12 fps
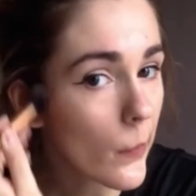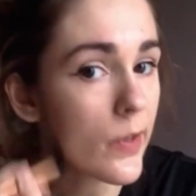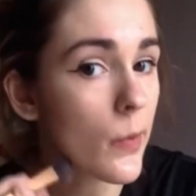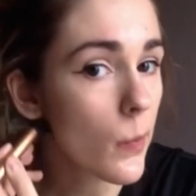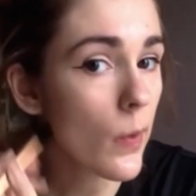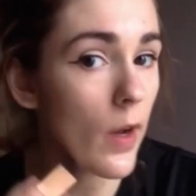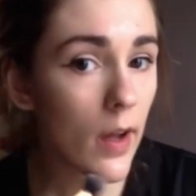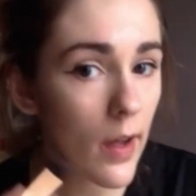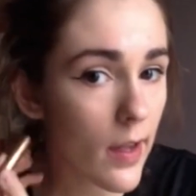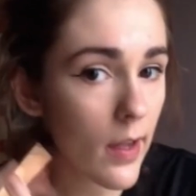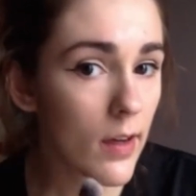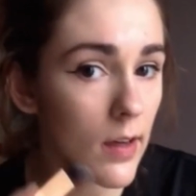which is why I
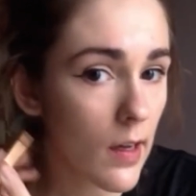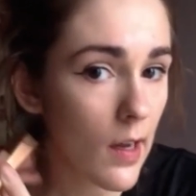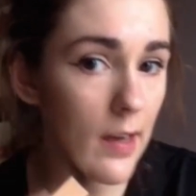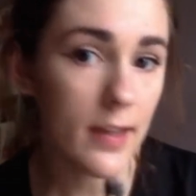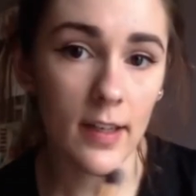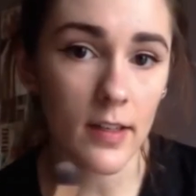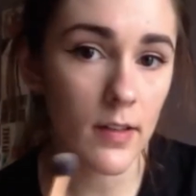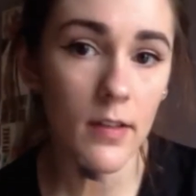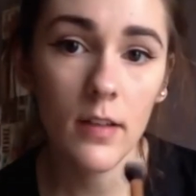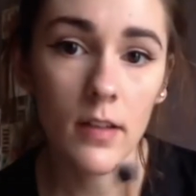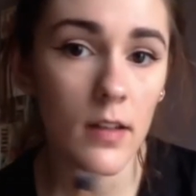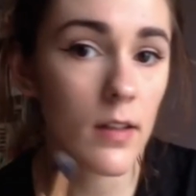like it.
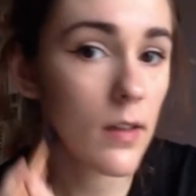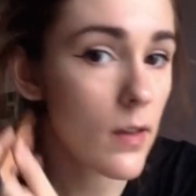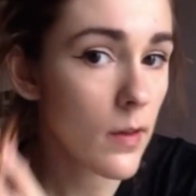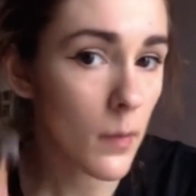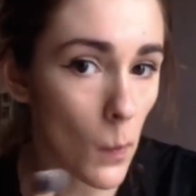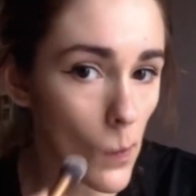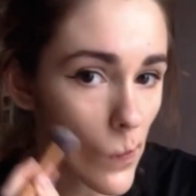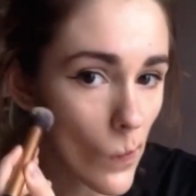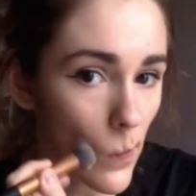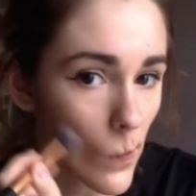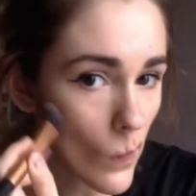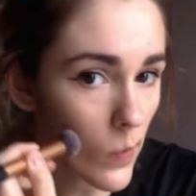
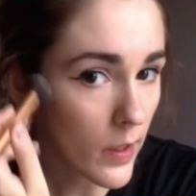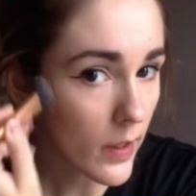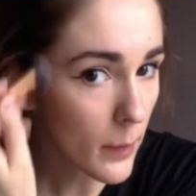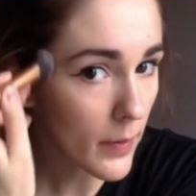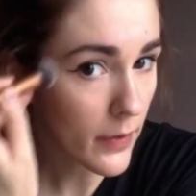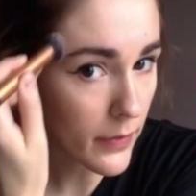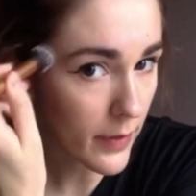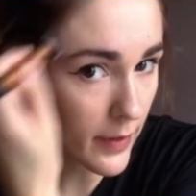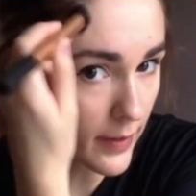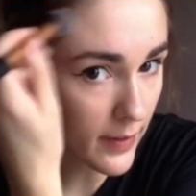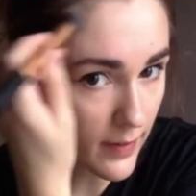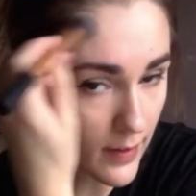It smells
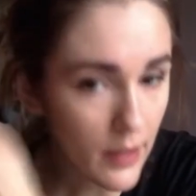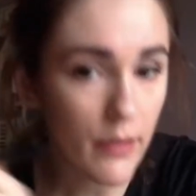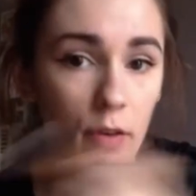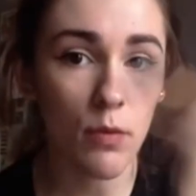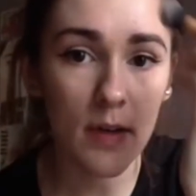nice and I feel